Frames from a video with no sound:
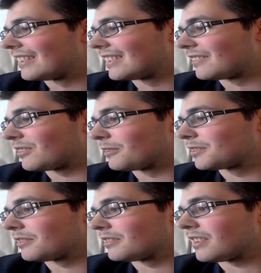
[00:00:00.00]
There's
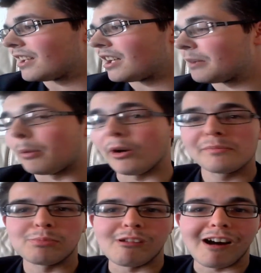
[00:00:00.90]
also a
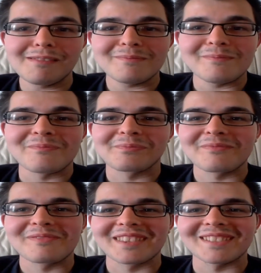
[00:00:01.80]
potted plant,
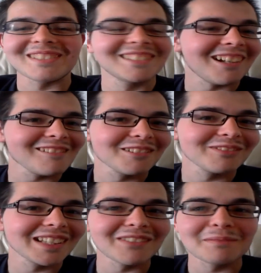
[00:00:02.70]
the return of
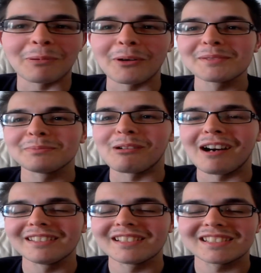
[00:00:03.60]
another potted plant.